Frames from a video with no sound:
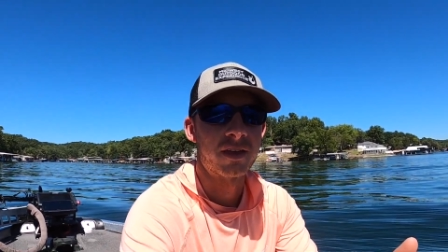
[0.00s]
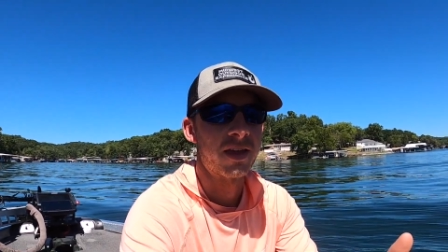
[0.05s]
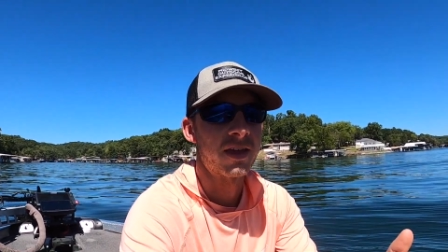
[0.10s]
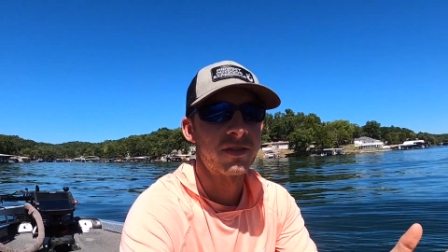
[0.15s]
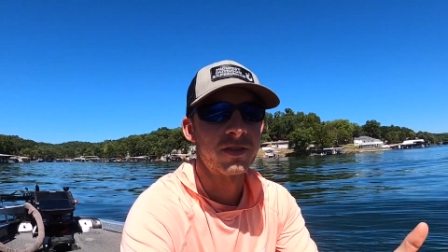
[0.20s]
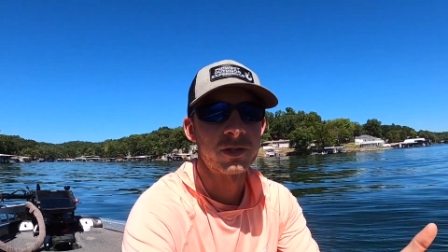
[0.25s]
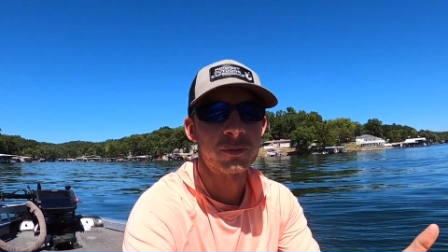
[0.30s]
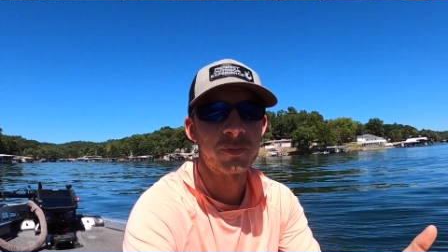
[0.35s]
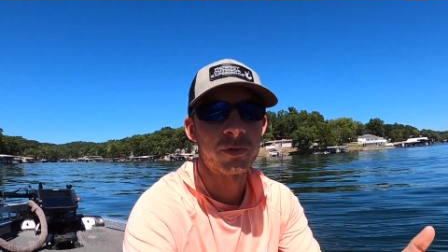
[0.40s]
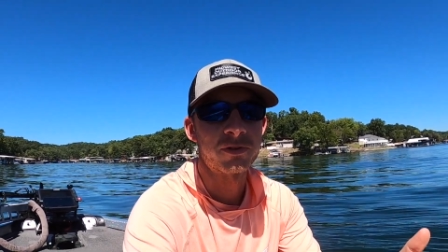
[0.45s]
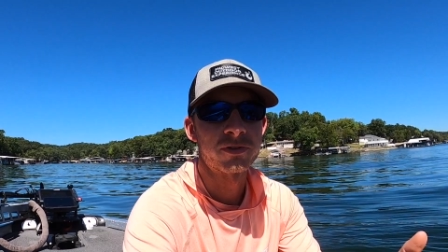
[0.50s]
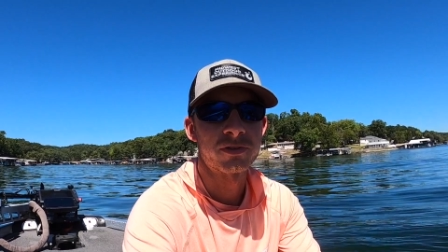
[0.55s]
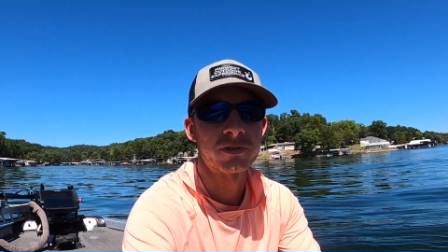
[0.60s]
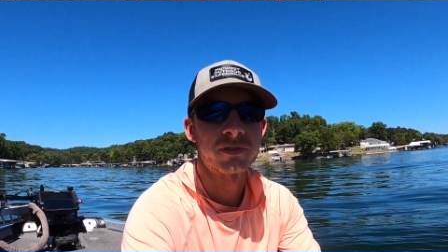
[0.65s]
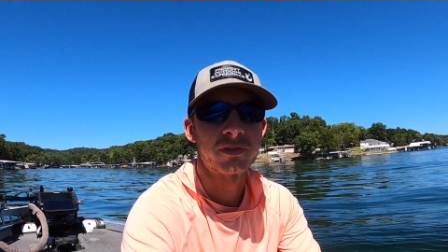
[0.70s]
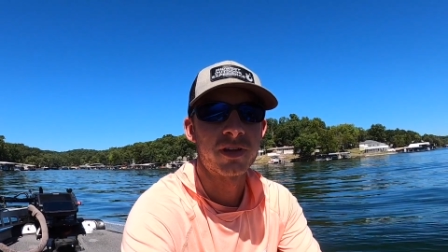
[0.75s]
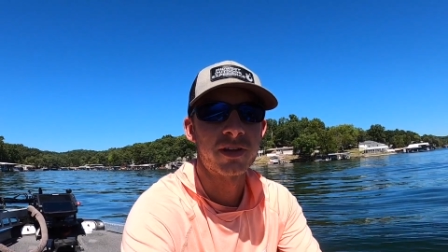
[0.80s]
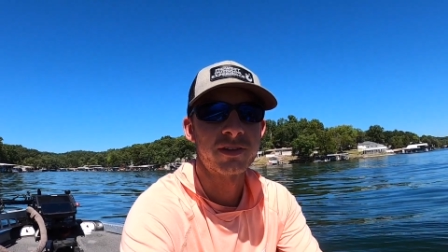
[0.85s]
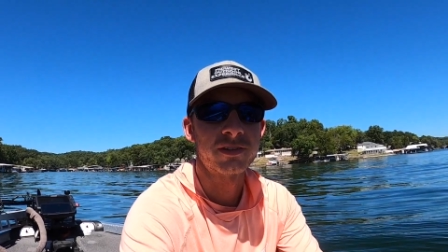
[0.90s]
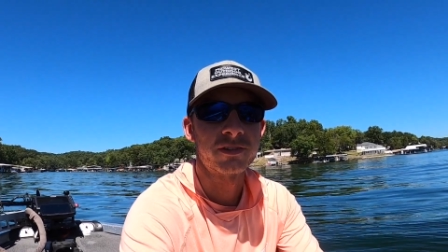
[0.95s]
hey, this
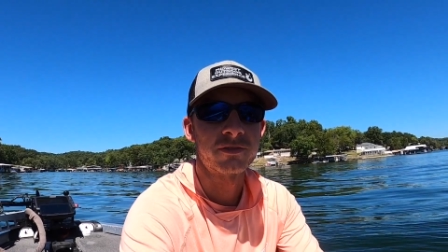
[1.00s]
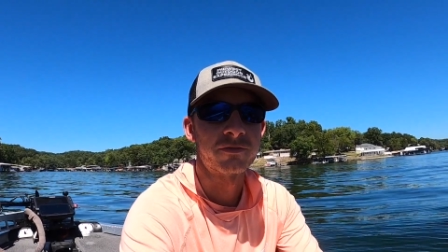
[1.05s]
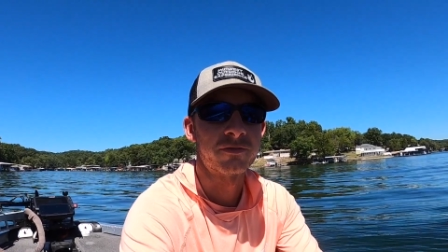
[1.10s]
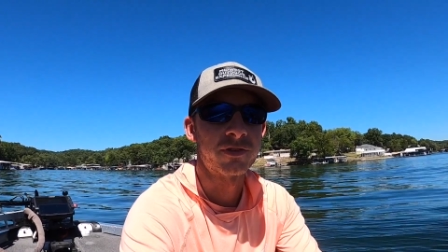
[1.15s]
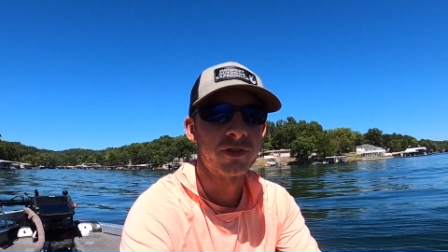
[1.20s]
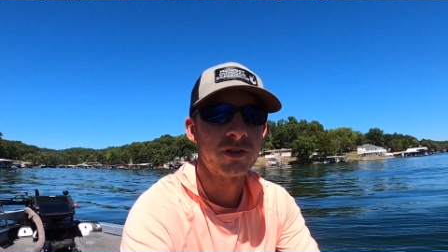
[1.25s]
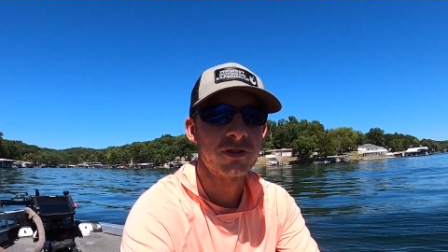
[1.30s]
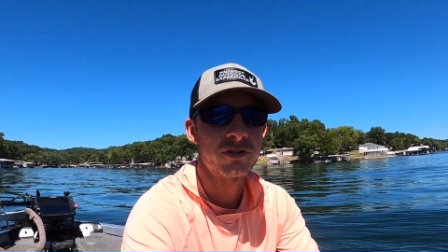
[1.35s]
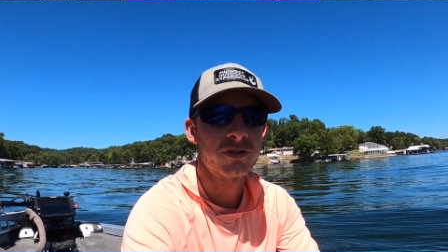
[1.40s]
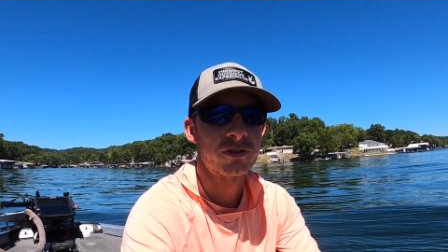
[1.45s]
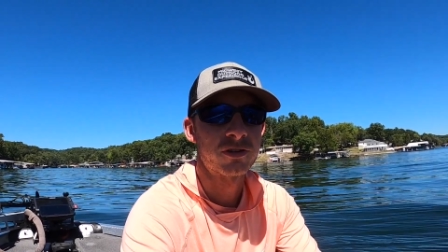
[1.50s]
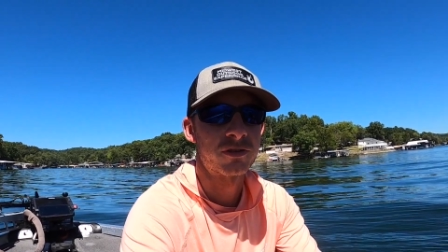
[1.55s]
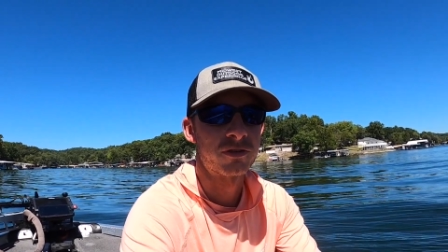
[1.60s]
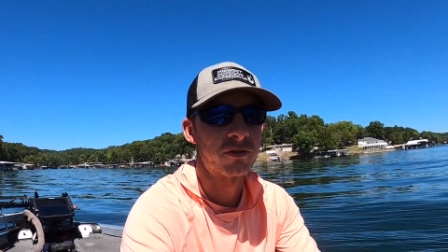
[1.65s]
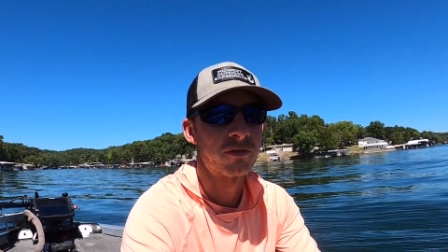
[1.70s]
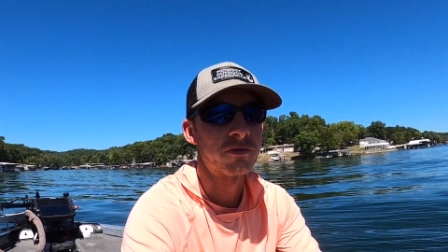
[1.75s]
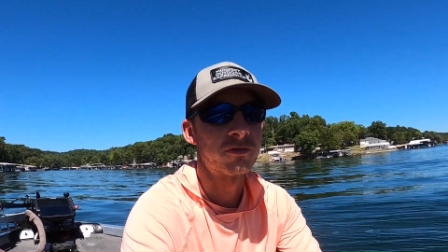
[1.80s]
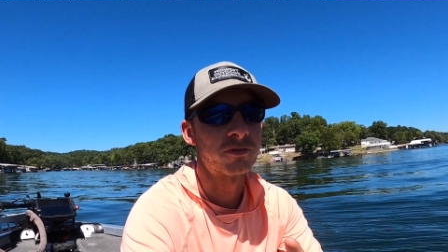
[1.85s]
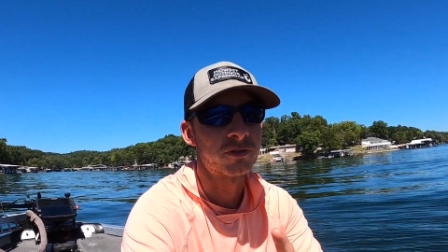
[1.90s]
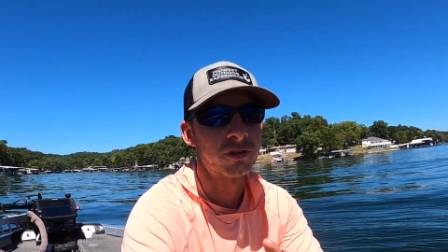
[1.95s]
person likes to fish,
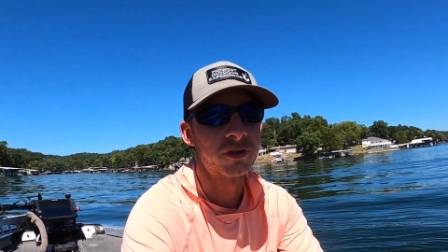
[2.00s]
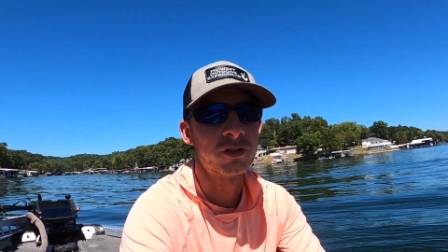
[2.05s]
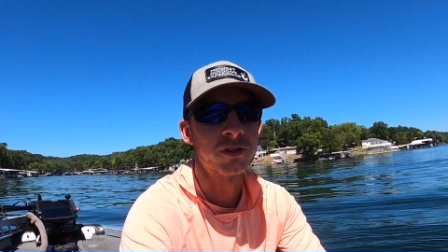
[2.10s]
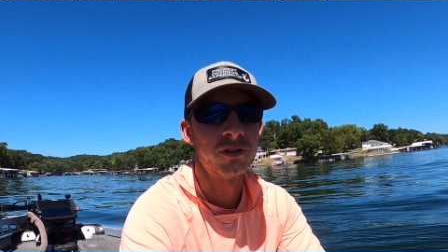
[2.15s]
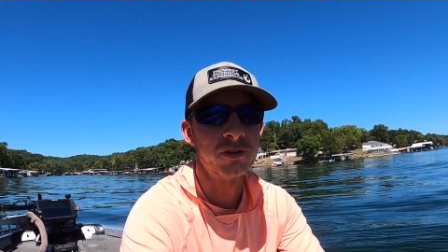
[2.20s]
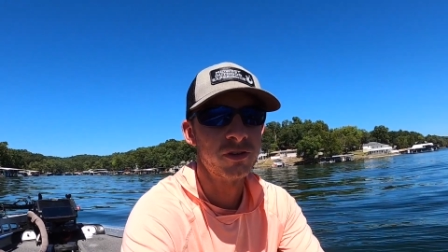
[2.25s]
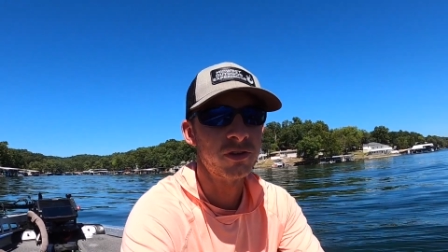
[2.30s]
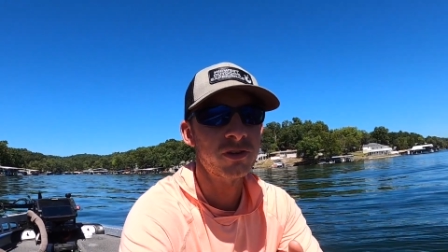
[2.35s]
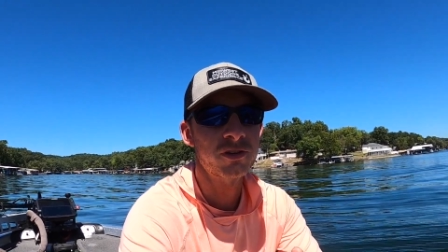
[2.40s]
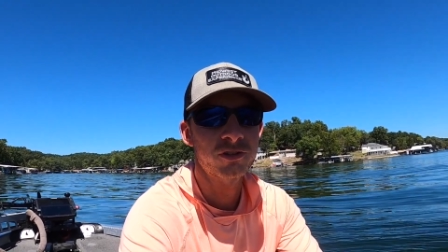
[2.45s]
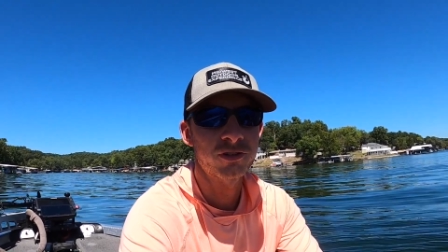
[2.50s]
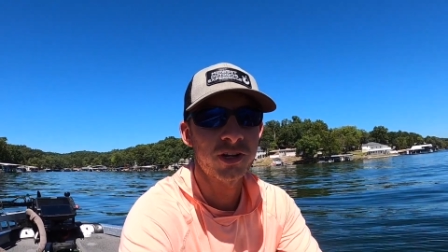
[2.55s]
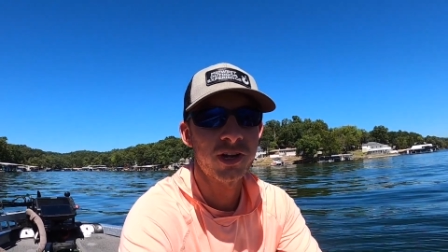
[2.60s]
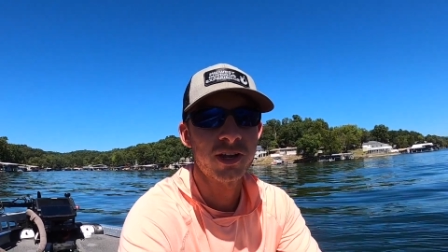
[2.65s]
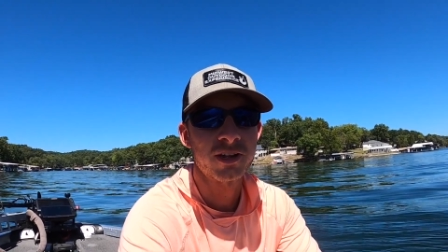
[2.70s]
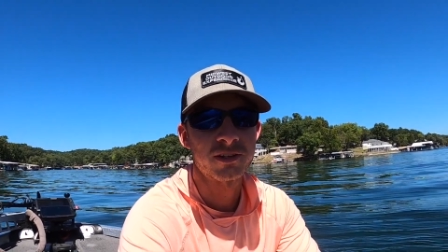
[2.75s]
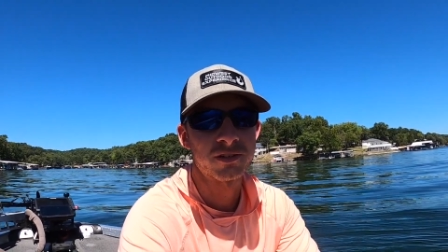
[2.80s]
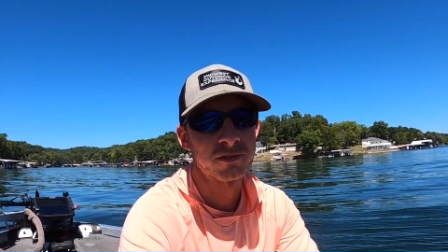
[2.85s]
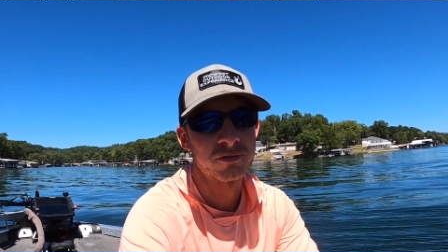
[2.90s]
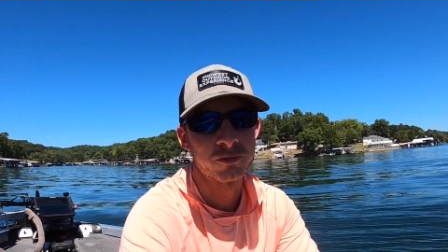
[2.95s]
there's a good
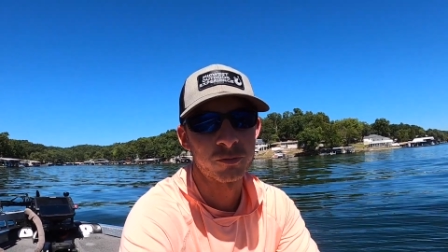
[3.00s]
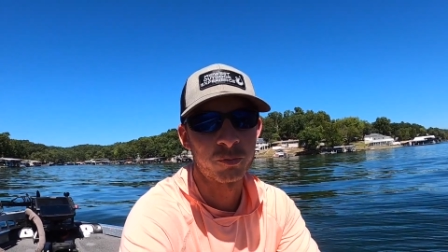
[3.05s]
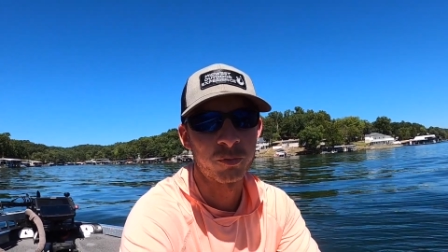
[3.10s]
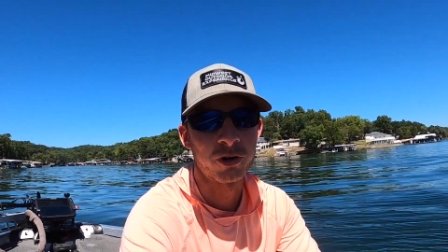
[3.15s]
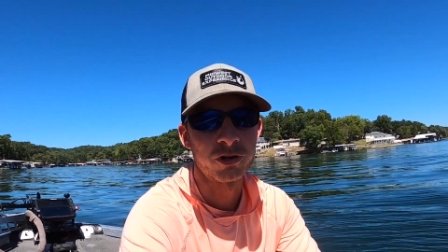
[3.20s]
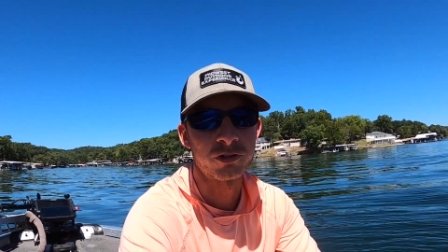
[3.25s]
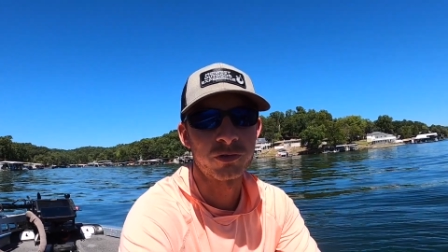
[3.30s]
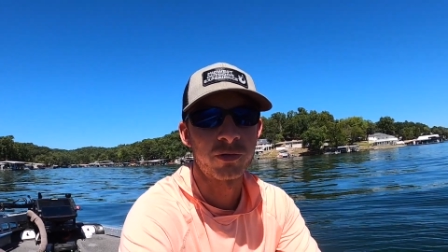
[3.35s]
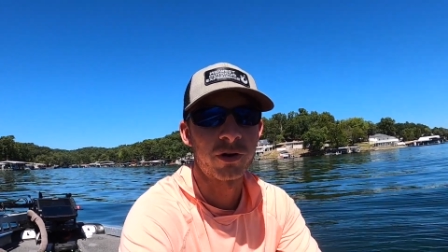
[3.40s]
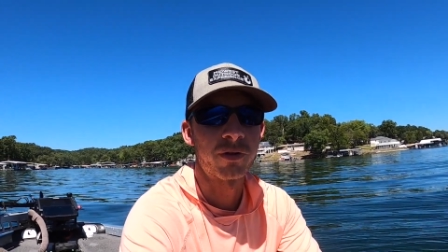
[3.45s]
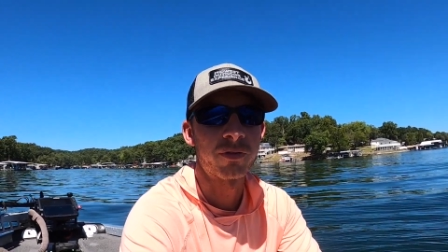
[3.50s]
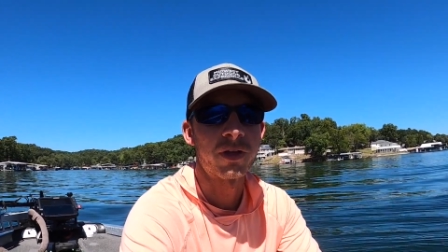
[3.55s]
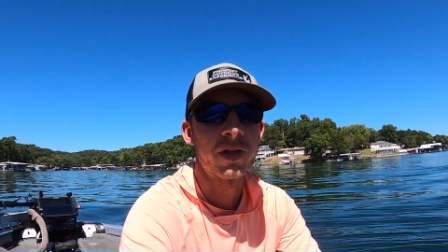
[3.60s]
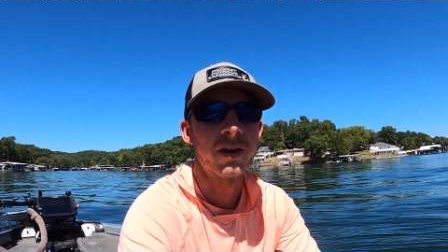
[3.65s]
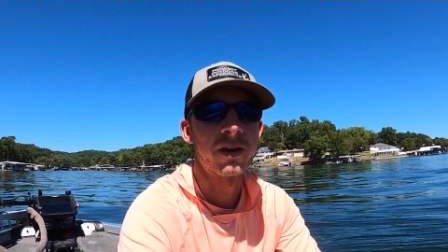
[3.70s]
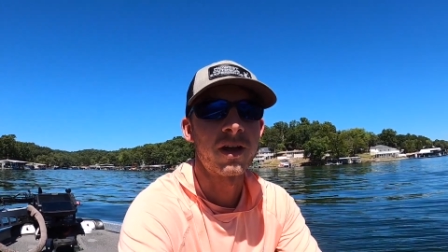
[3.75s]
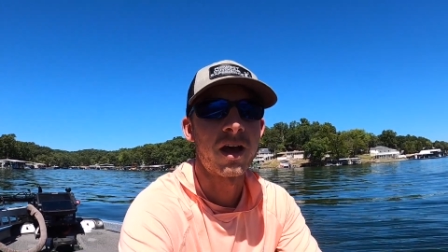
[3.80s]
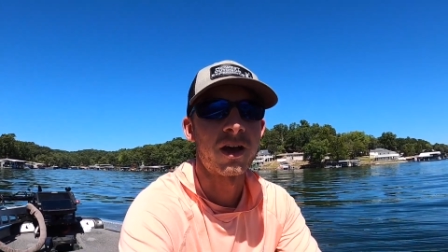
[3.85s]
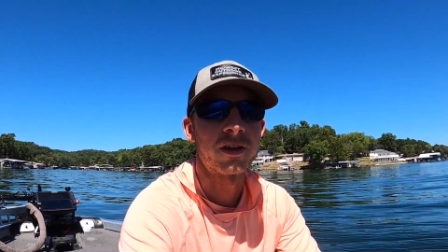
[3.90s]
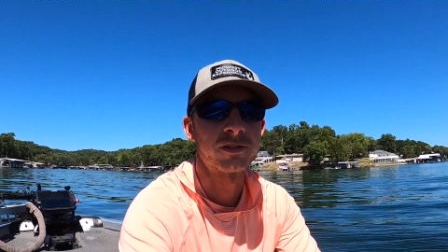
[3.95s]
chance there's brush around
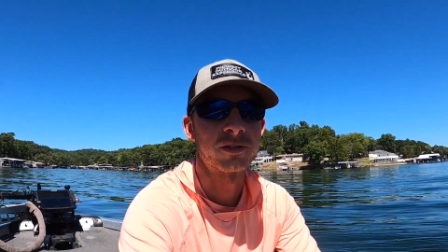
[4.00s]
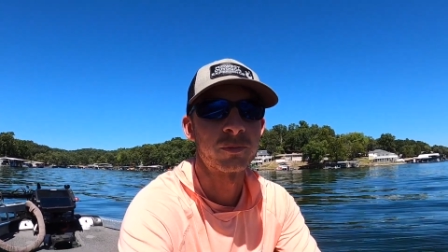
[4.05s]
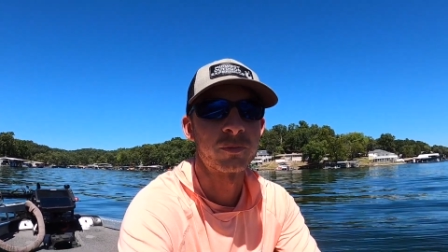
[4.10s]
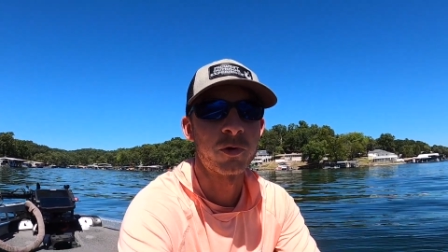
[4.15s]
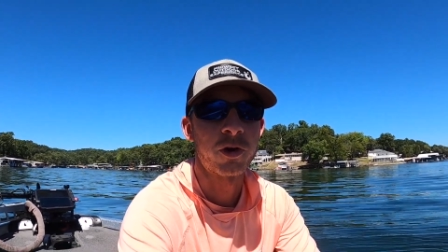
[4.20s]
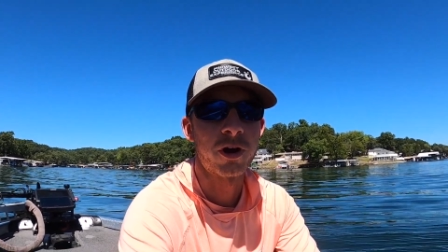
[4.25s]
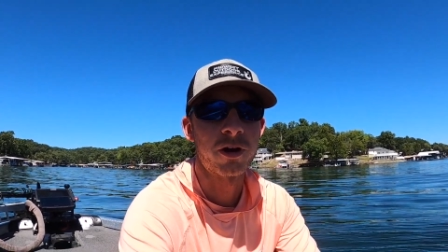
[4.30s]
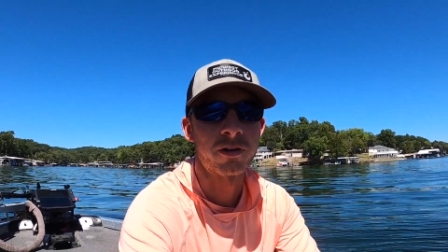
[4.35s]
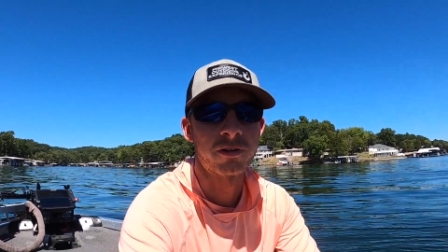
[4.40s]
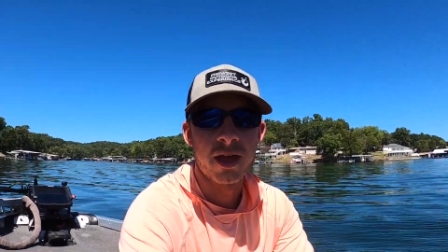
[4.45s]
that dock somewhere.